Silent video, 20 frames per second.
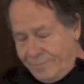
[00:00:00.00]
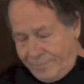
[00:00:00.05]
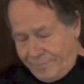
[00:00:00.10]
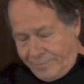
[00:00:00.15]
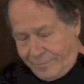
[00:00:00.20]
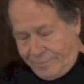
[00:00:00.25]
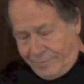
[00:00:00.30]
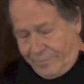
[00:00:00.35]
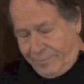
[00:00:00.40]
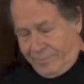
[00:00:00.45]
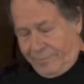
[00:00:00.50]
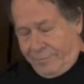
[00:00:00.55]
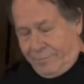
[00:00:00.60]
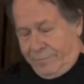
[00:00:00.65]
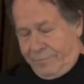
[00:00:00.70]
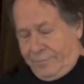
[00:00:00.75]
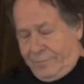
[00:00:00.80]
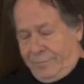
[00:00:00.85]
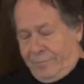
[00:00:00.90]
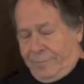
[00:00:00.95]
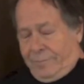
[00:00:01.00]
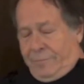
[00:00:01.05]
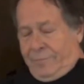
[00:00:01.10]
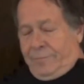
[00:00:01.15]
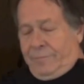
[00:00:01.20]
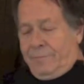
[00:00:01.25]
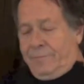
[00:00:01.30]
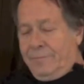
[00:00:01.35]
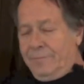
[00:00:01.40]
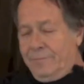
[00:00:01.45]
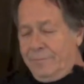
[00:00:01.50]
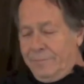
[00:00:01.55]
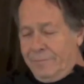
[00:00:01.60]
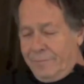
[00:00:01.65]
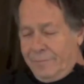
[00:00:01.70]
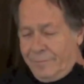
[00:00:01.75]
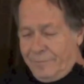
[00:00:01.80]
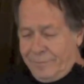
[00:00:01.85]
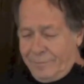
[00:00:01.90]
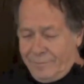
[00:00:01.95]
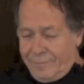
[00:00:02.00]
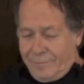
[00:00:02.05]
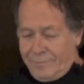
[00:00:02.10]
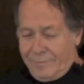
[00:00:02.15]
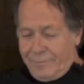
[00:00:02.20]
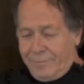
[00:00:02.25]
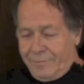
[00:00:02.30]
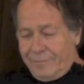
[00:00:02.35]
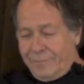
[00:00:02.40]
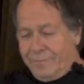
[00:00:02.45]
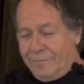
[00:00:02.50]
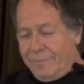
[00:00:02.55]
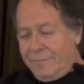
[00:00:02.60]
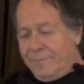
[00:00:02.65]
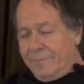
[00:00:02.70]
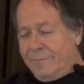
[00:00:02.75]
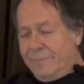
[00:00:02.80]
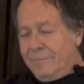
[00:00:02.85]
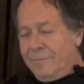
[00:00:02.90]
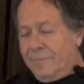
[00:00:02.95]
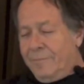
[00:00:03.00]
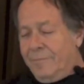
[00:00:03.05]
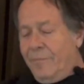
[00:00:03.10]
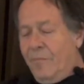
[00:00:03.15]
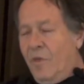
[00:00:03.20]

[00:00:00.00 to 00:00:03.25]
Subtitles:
Nobody speaks.